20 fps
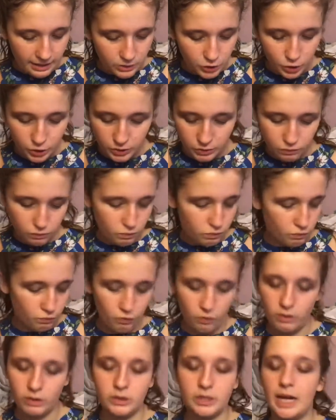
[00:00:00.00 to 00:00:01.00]
Just
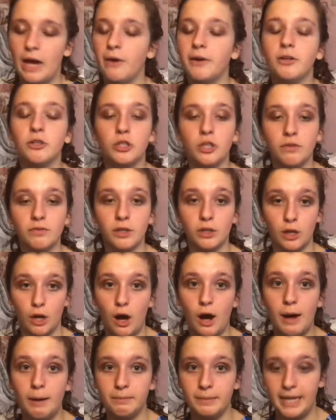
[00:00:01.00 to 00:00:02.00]
tell yourself to
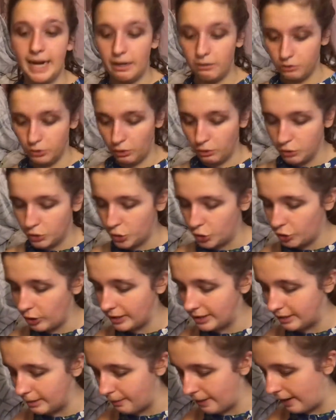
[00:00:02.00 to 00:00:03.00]
calm down. Don't
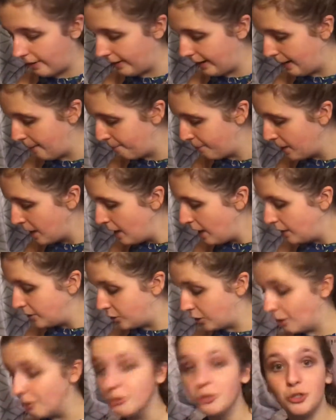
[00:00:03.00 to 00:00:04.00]
stress about it.
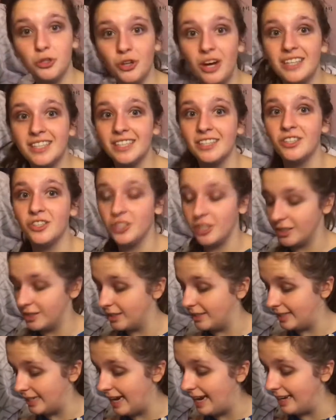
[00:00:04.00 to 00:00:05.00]
Don't stress. It's just
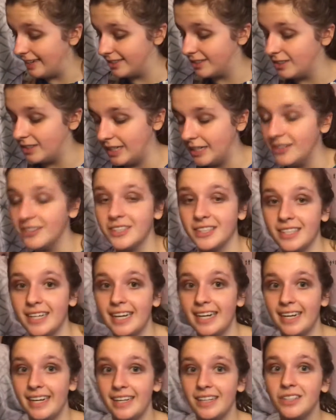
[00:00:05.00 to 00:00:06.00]
a test.
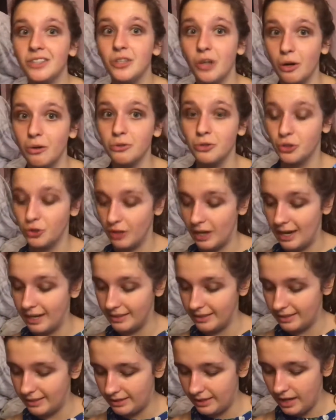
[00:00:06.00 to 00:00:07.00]
Seriously, don't
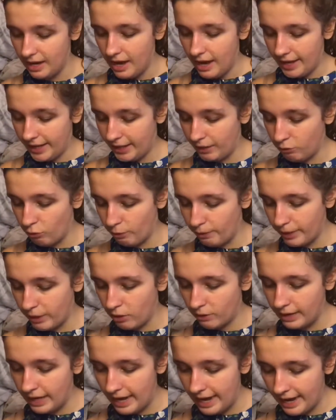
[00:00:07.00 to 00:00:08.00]
stress. You will be
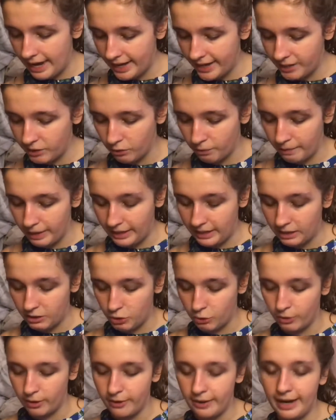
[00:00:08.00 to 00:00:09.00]
okay. You'll make it
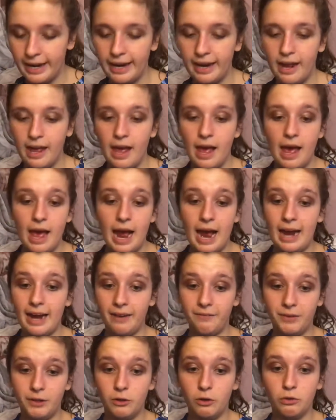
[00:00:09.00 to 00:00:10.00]
through it. And
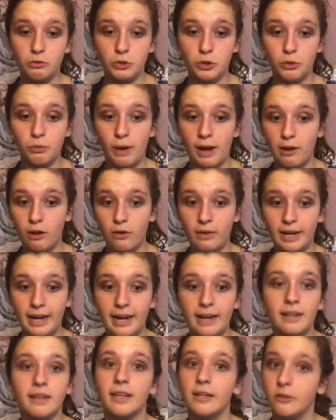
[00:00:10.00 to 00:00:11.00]
if you don't do well on
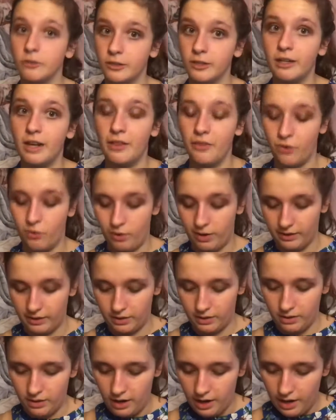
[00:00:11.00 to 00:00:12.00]
it, there's another
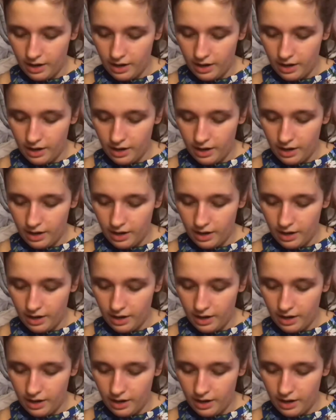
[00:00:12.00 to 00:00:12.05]
one.